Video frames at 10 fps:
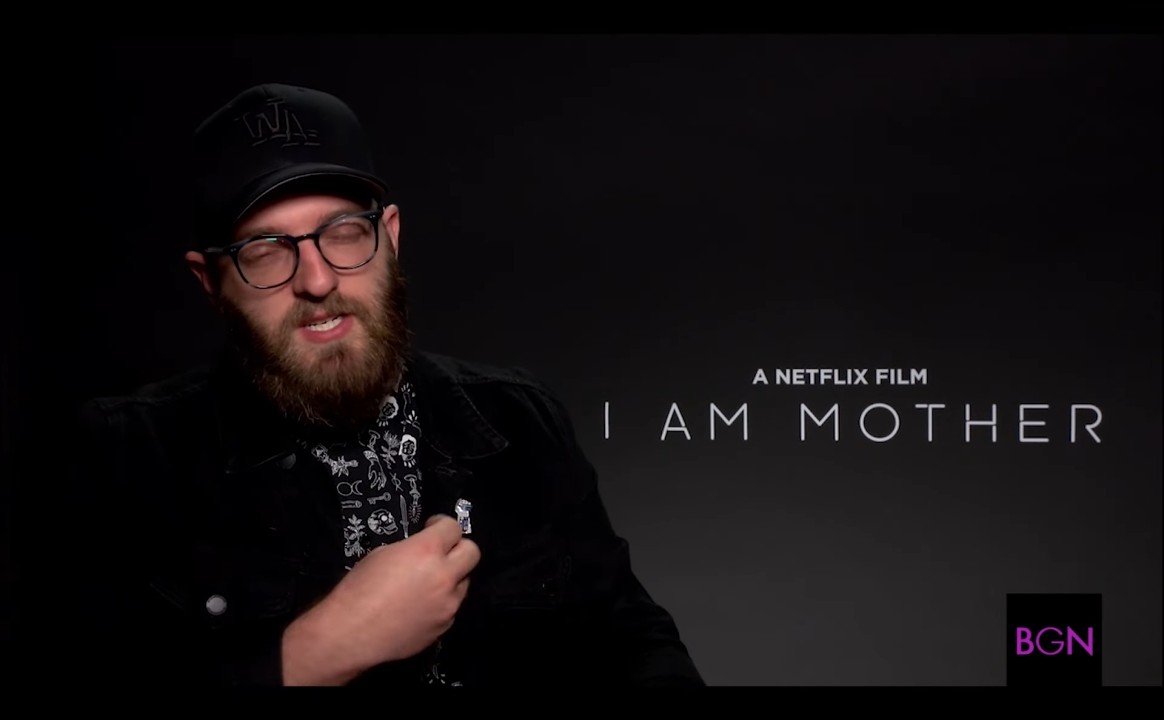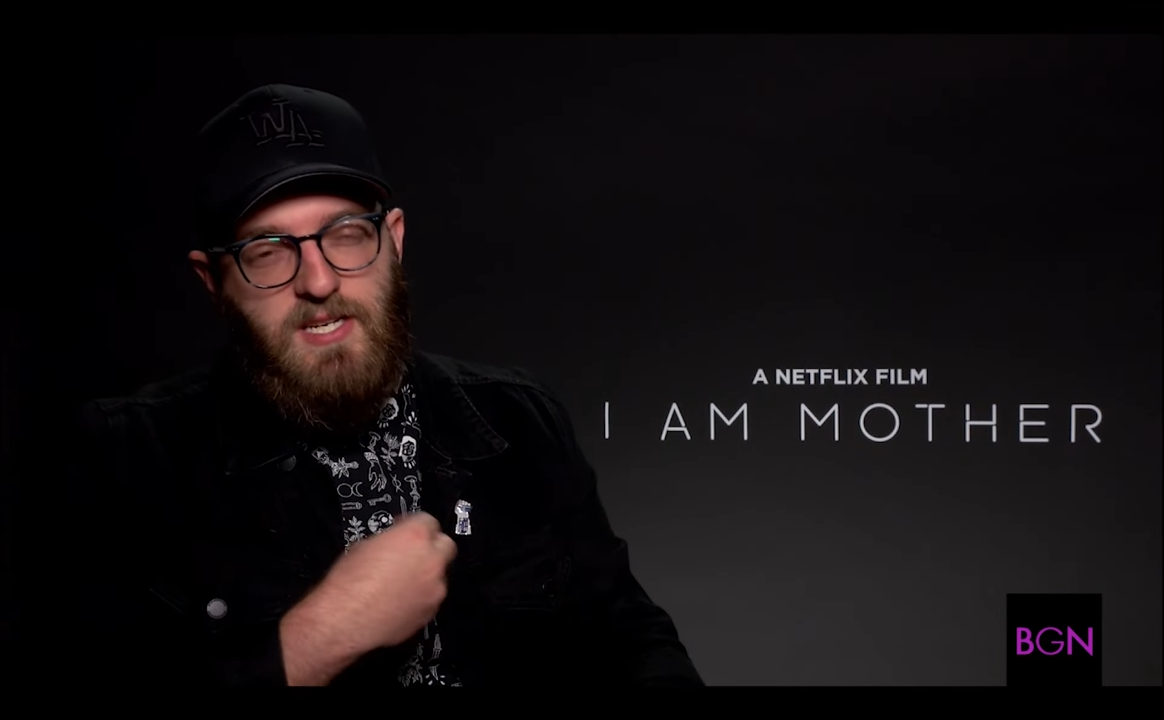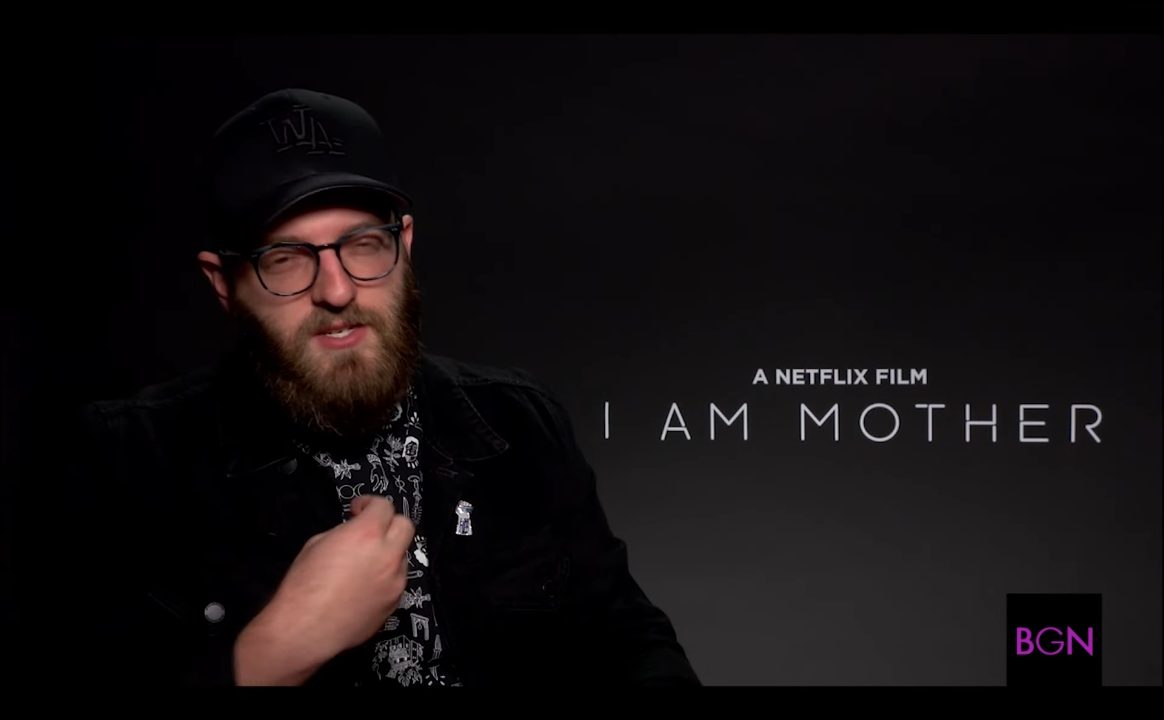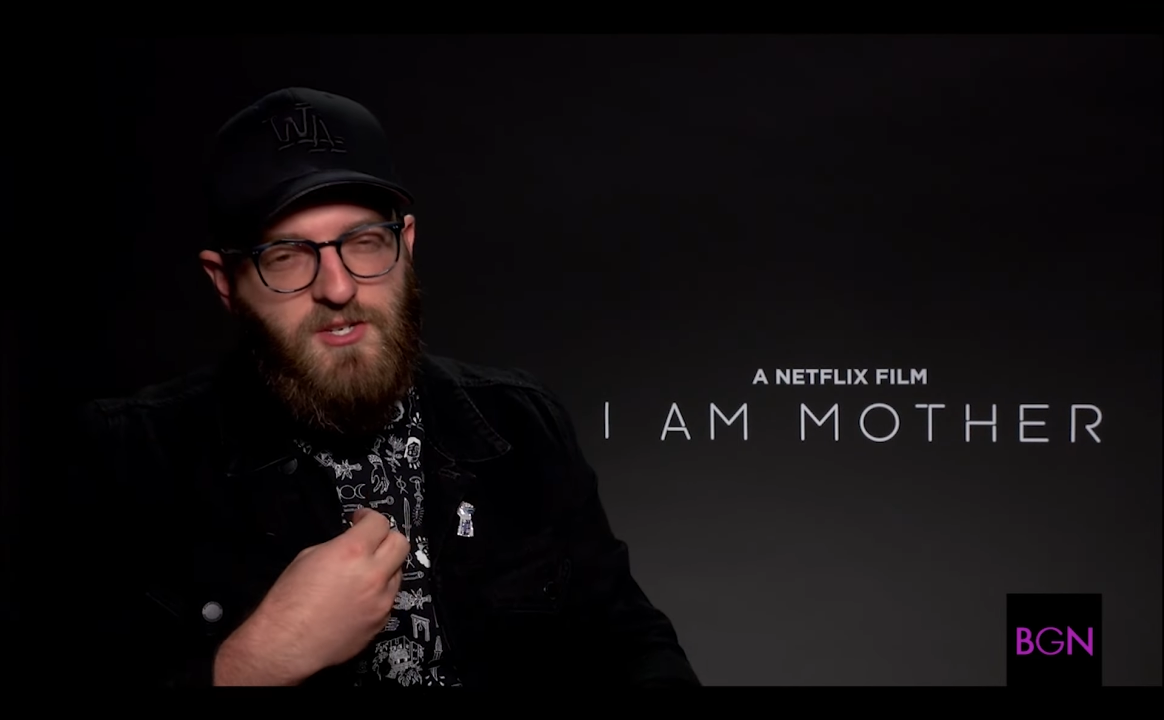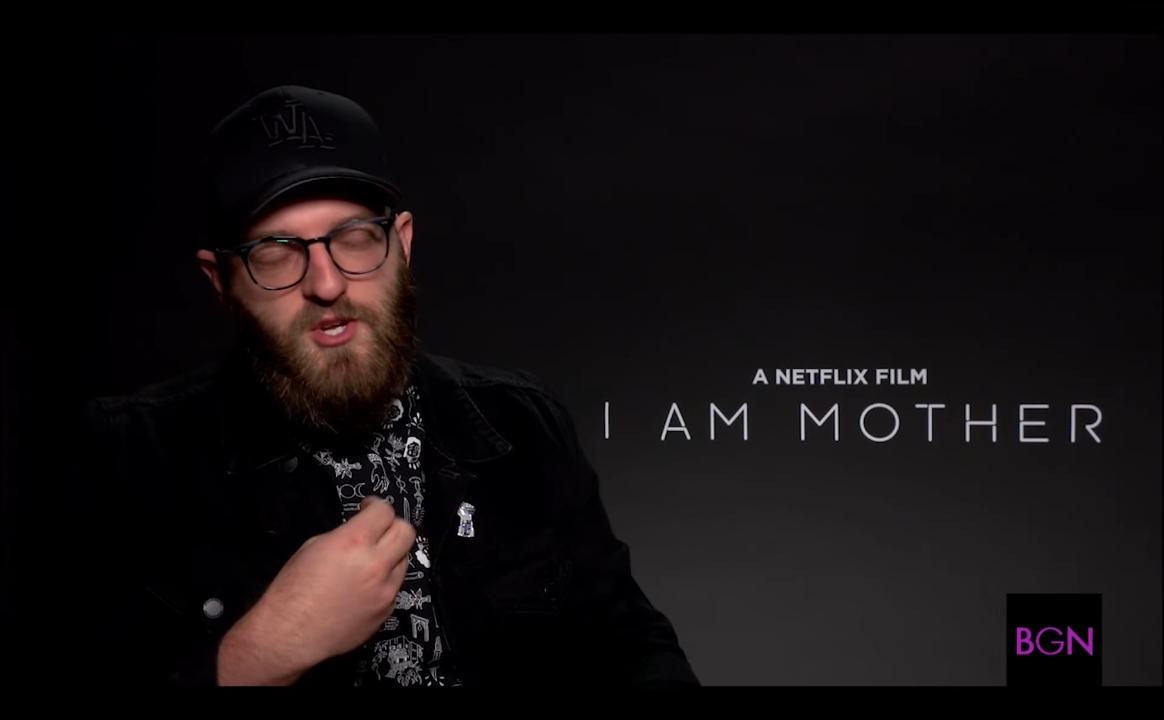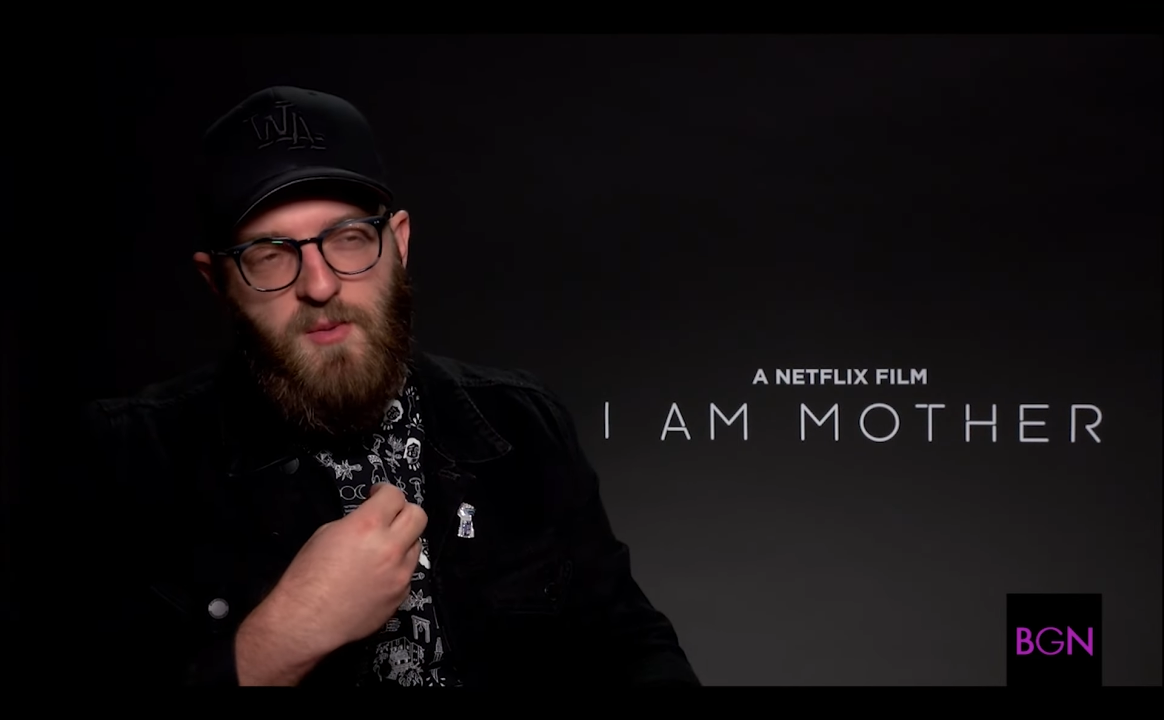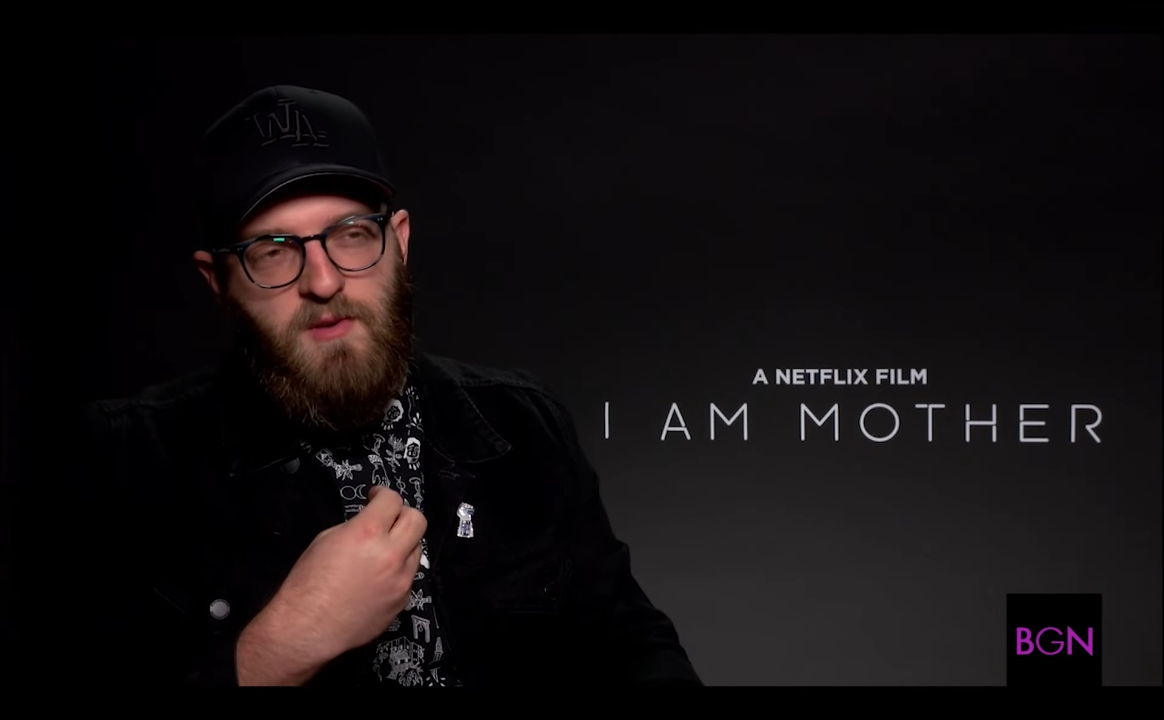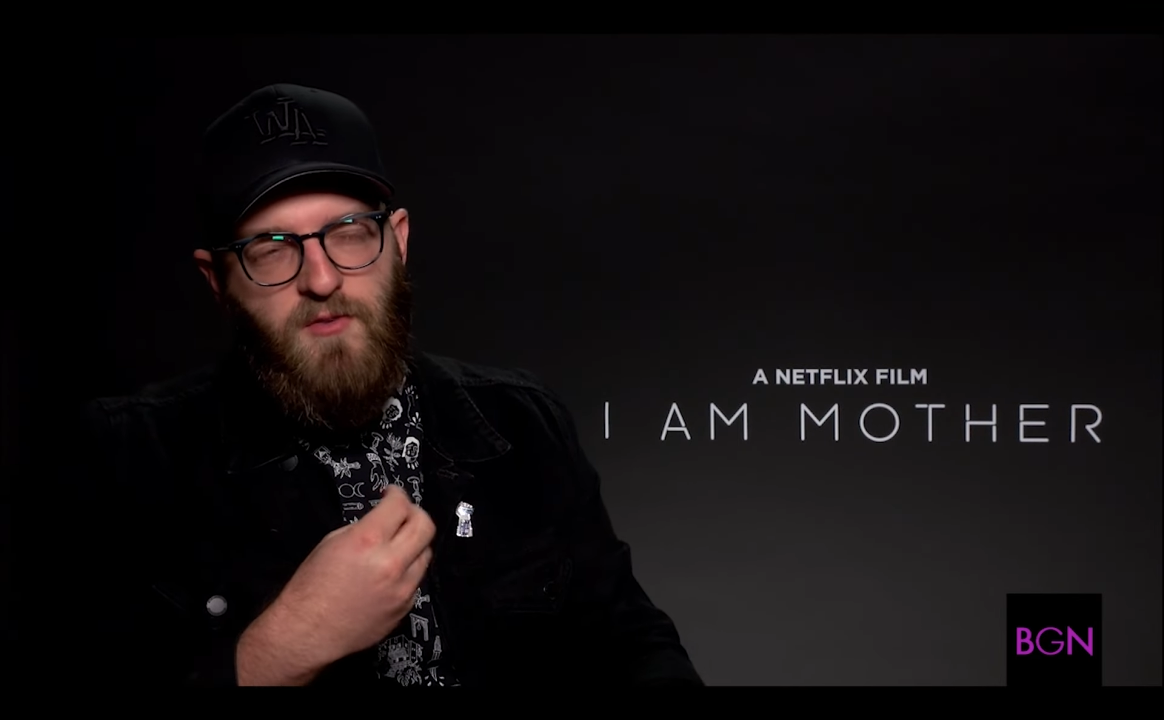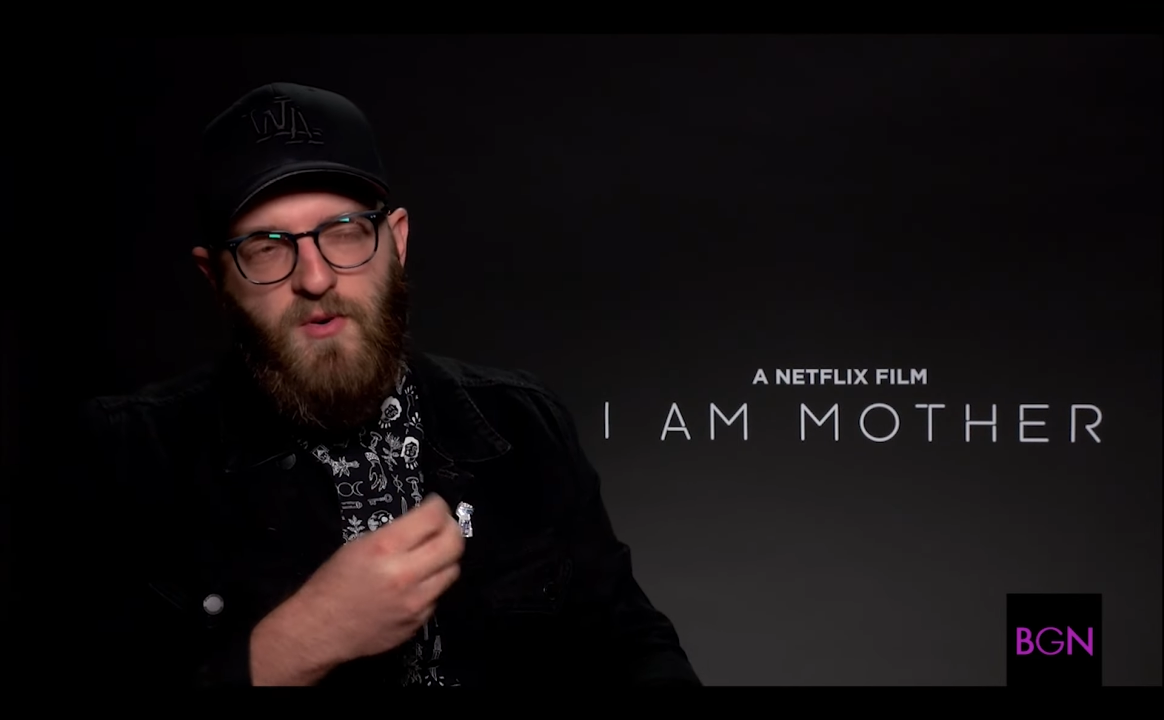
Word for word: Did it determine